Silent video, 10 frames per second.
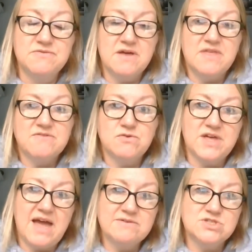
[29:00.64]
therefore
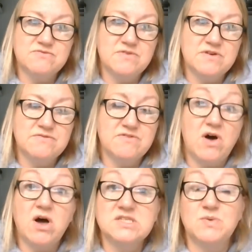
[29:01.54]
the character of
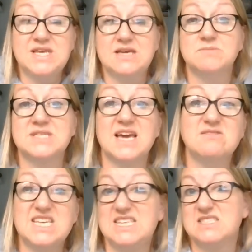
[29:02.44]
Hyde, when he comes out,
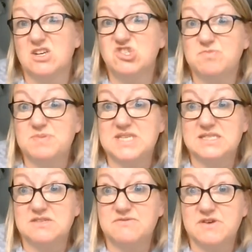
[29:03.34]
he's 100%
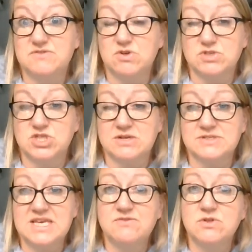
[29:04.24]
of Dr.
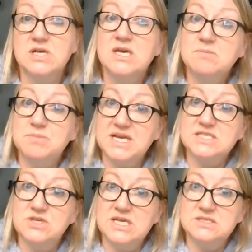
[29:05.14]
Jekyll's evil, but
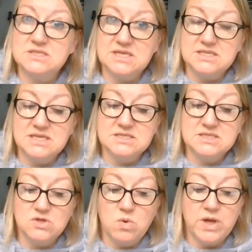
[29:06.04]
he's
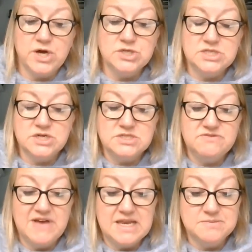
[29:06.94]
still quite
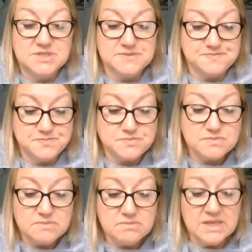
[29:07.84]
undeveloped.
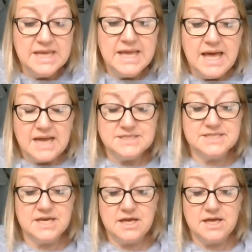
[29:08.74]
And